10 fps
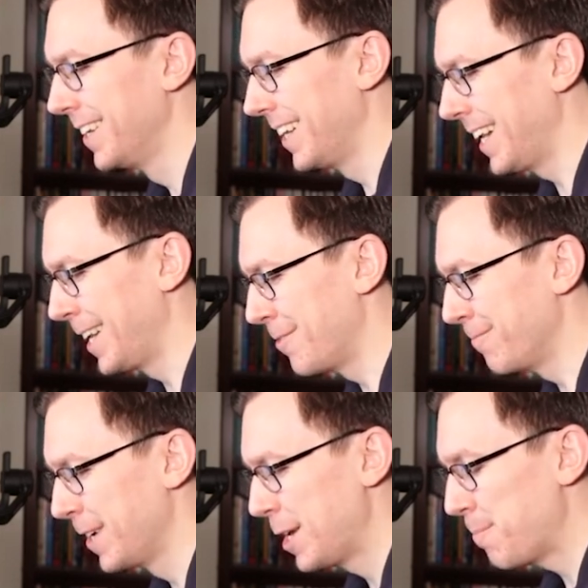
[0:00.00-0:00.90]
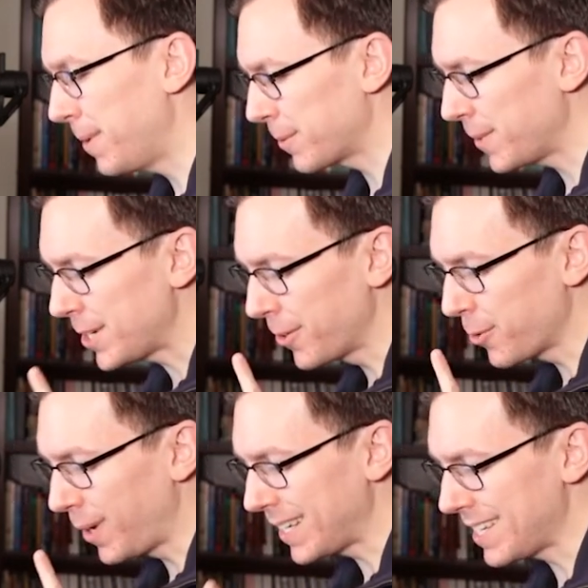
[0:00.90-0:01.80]
Um, but we don't
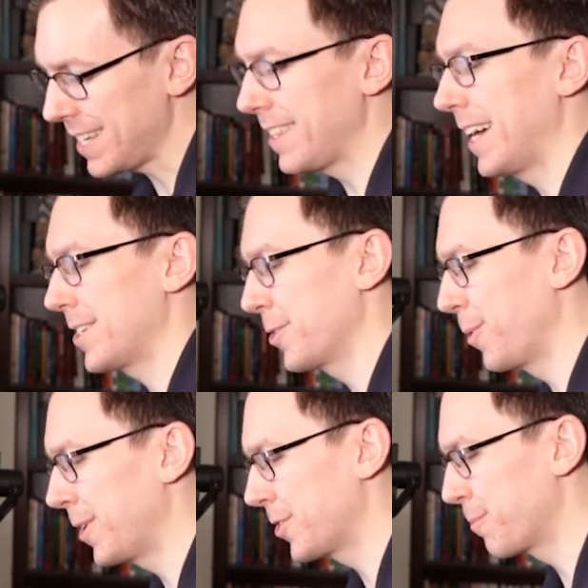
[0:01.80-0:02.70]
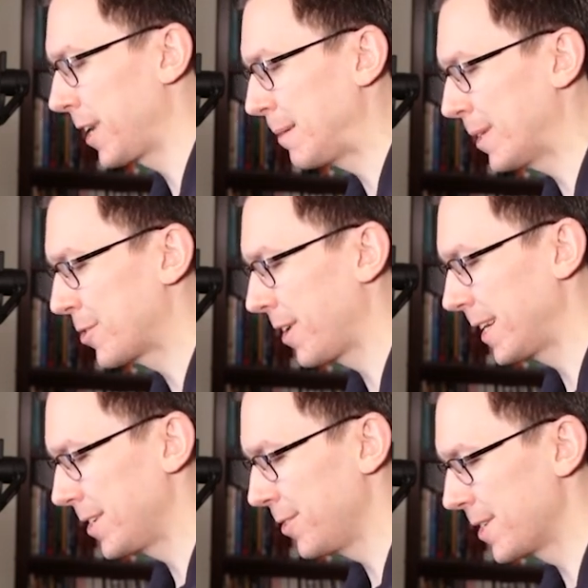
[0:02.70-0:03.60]
quite see that. So what we should probably try
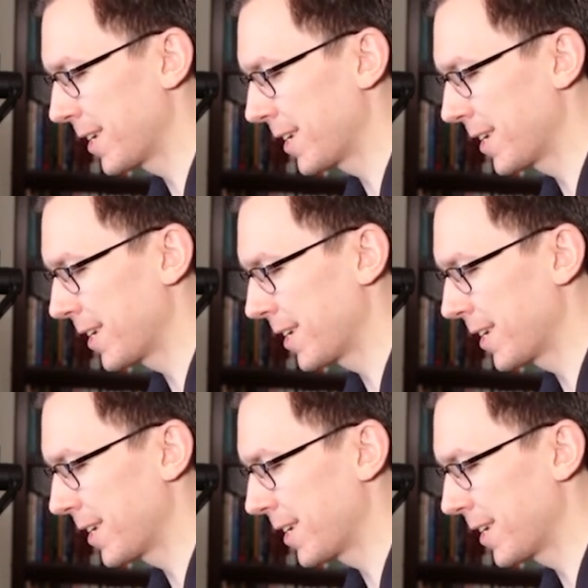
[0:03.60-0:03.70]
to do is